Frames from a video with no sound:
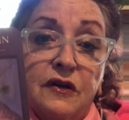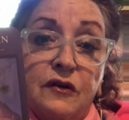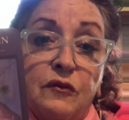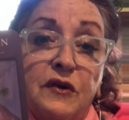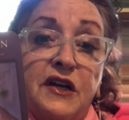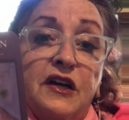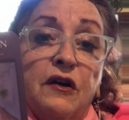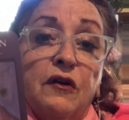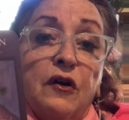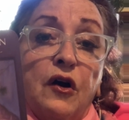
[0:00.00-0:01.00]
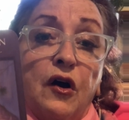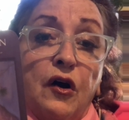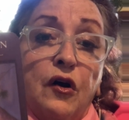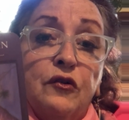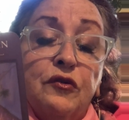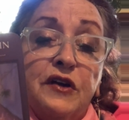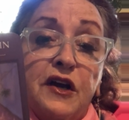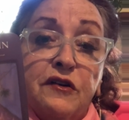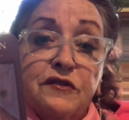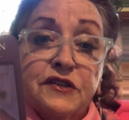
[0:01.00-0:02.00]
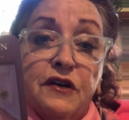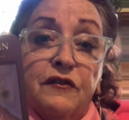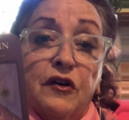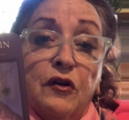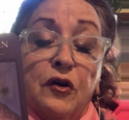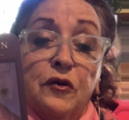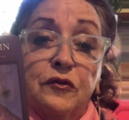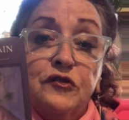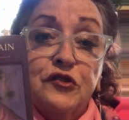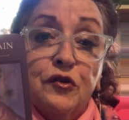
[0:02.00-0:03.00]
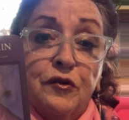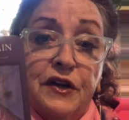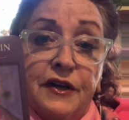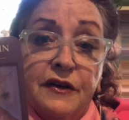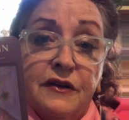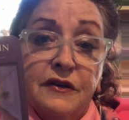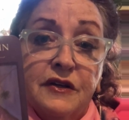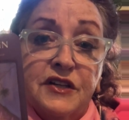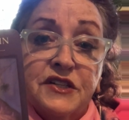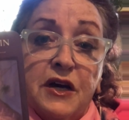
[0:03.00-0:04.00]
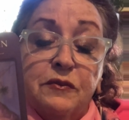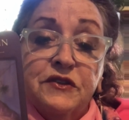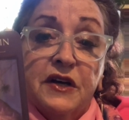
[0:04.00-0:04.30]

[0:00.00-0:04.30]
We are all creators of our own journey. It's up to